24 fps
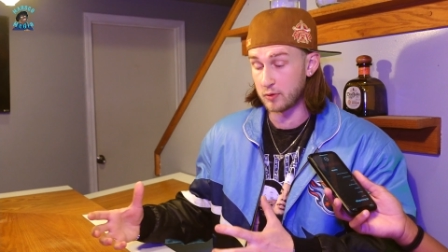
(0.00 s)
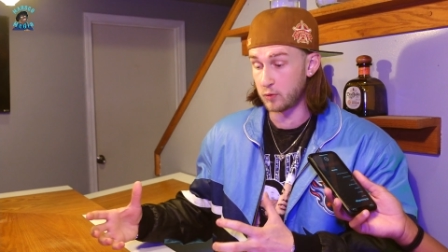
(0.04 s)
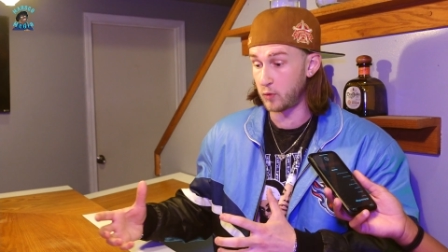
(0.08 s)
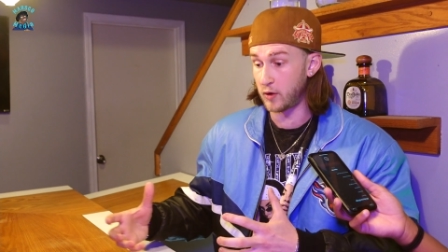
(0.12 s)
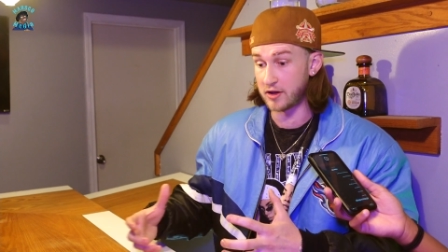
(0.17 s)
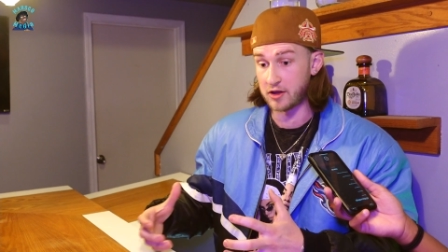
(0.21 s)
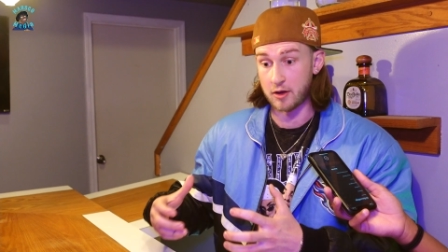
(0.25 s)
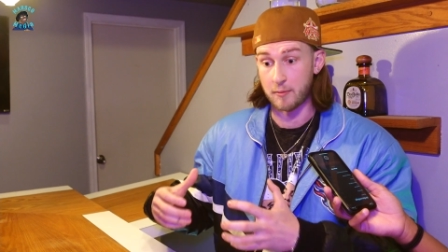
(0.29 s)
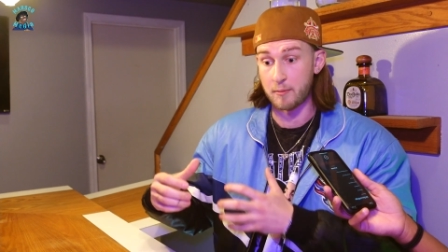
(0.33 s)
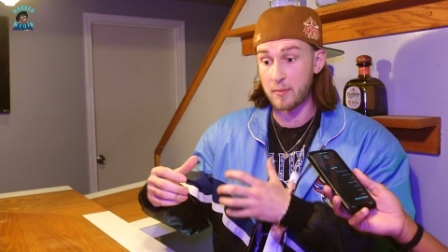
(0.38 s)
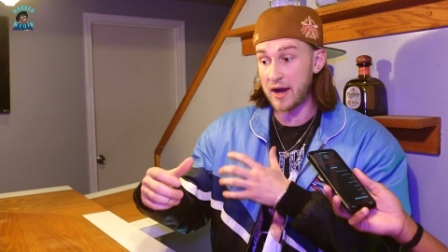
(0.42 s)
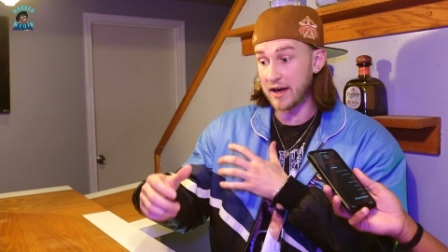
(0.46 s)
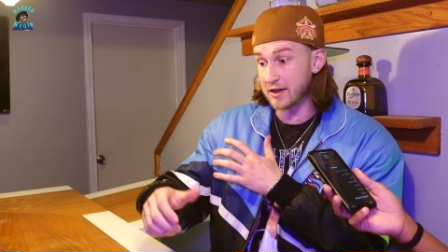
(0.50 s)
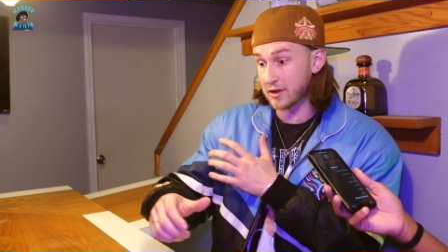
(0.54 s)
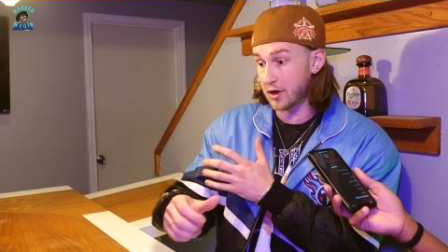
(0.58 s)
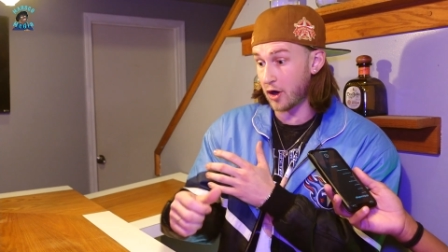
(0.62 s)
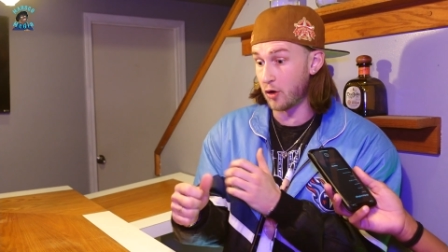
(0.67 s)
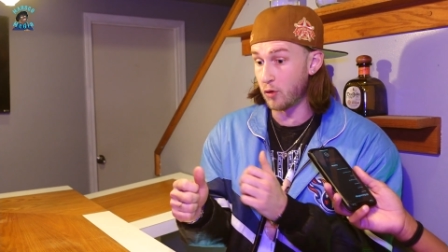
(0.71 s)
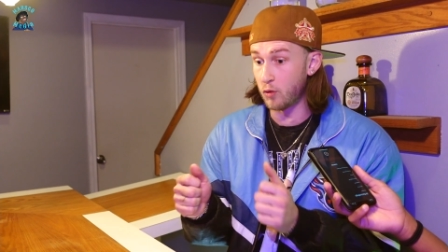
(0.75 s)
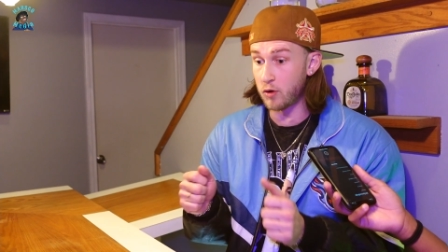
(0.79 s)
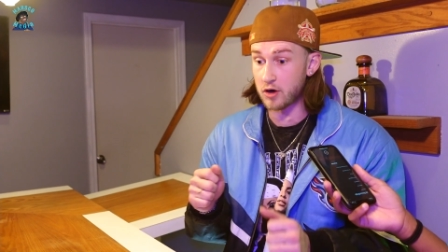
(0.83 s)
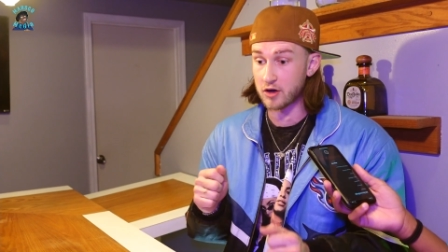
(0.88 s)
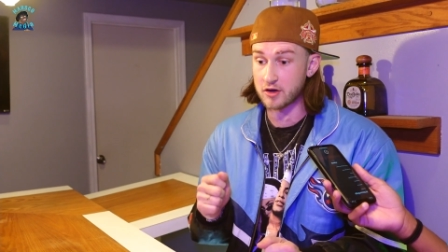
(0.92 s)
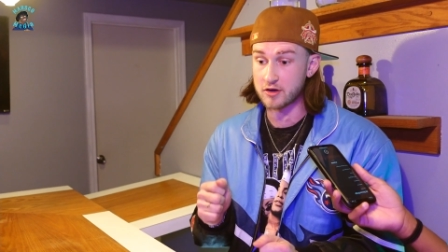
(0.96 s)
when the mic
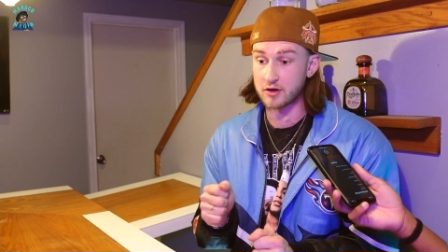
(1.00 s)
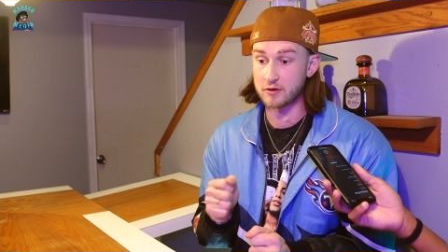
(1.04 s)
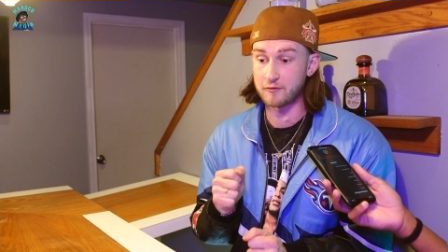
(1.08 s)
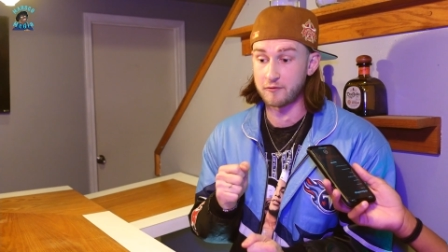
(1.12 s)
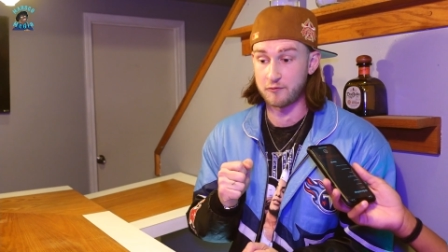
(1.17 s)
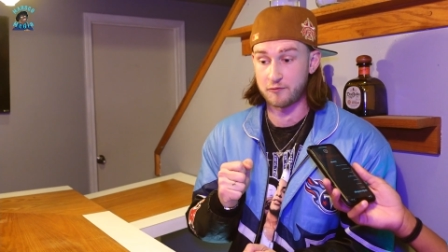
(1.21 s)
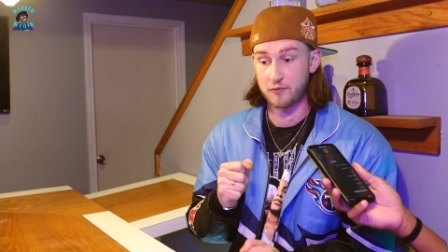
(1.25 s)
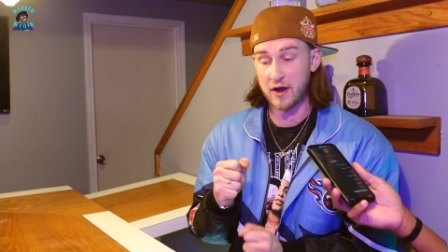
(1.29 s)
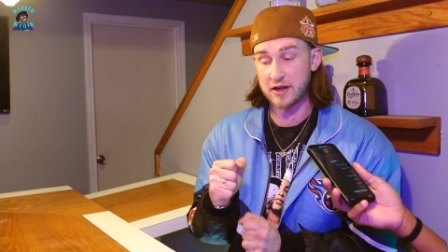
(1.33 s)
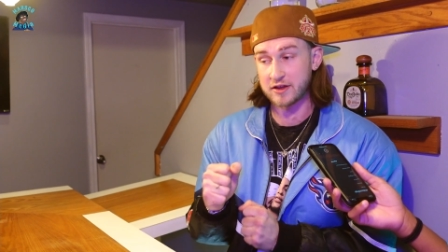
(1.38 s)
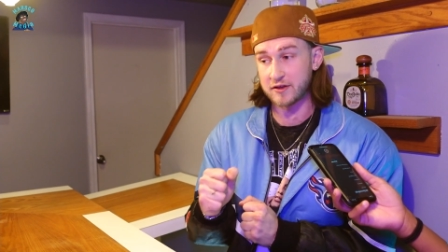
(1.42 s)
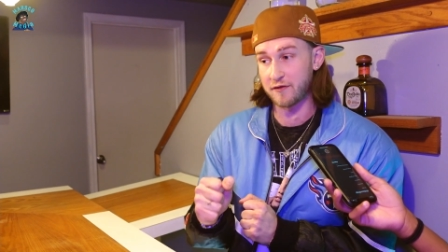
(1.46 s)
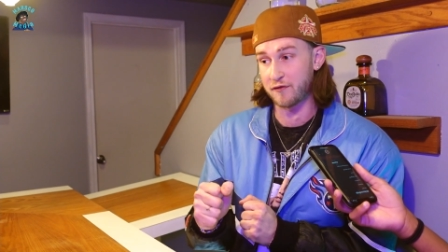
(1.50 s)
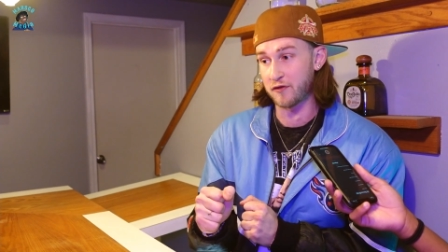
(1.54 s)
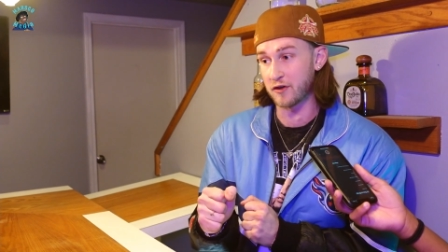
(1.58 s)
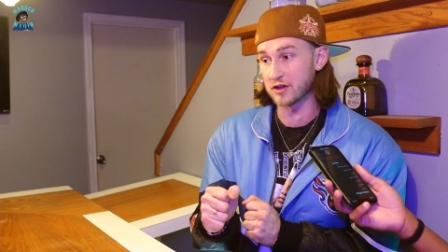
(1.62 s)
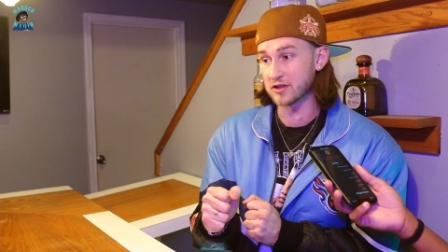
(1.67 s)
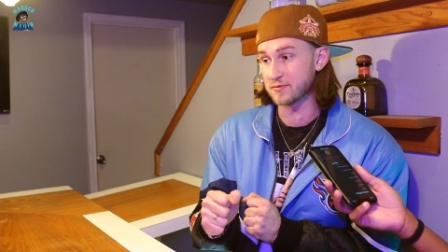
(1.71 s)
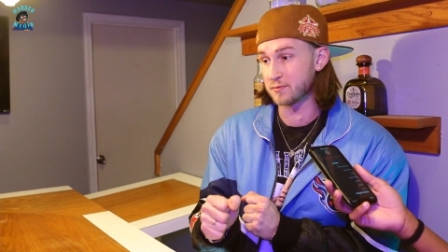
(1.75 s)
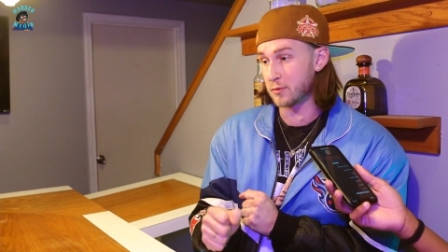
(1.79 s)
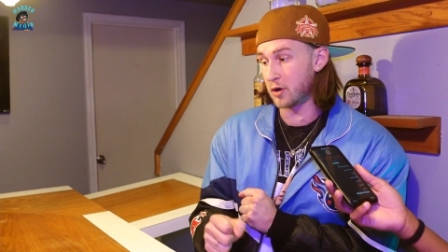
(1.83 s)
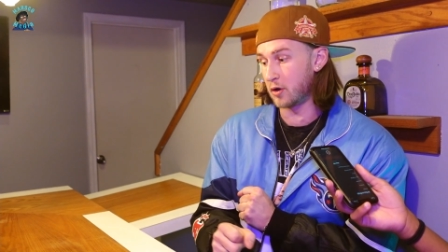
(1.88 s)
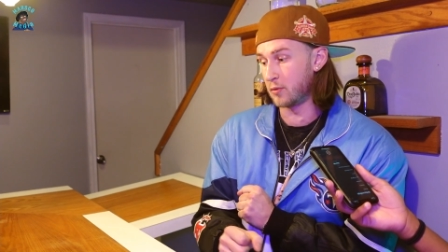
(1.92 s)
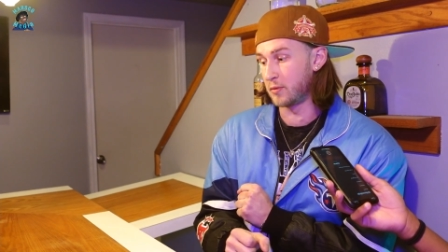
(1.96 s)
don't work at the
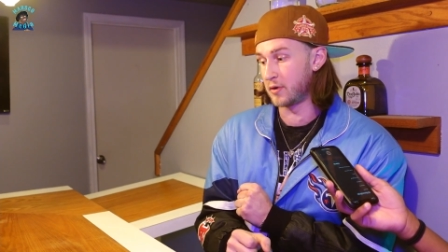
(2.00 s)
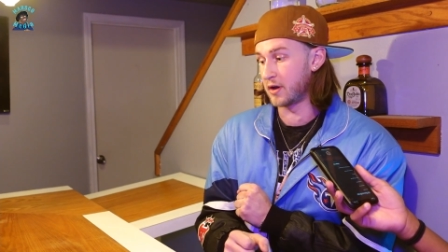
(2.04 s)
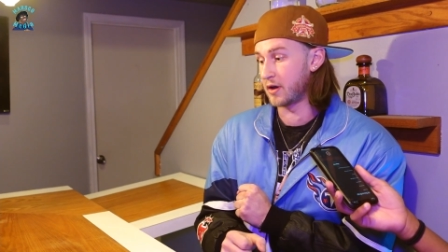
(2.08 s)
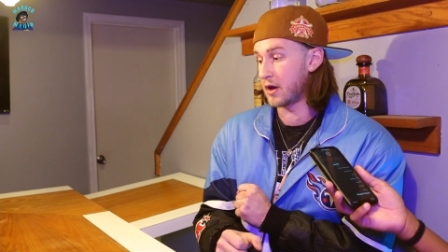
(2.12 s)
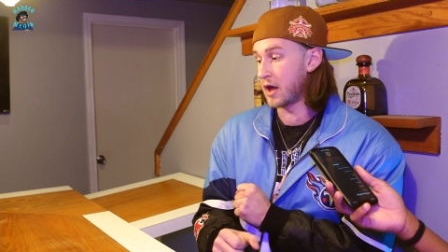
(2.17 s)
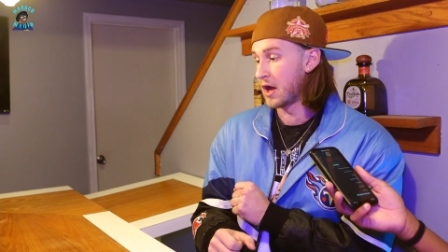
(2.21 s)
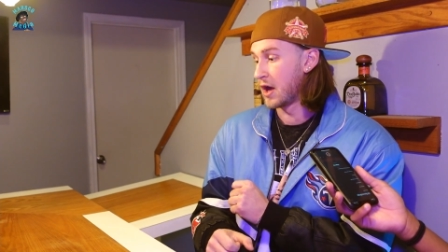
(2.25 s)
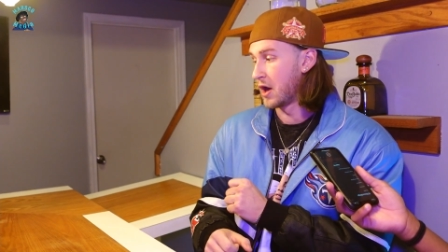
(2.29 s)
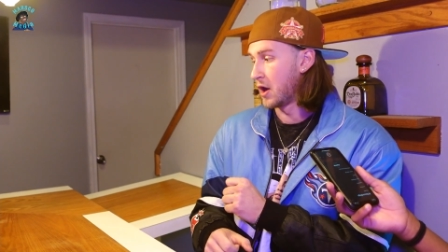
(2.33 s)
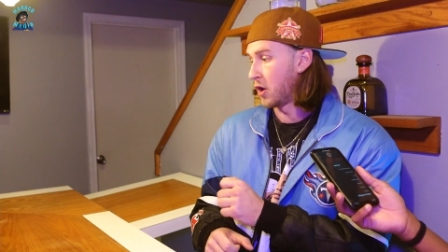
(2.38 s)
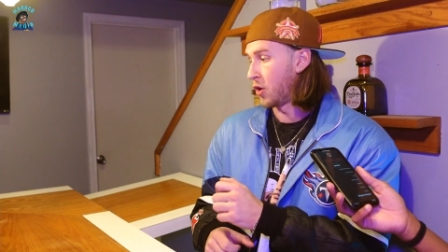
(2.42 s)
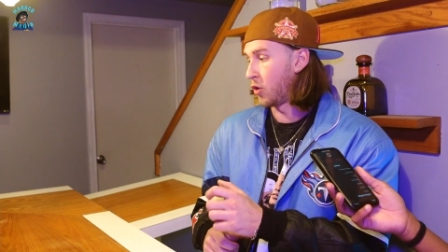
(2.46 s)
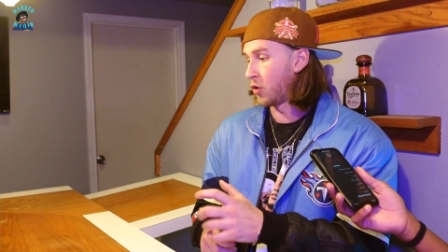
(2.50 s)
first moment,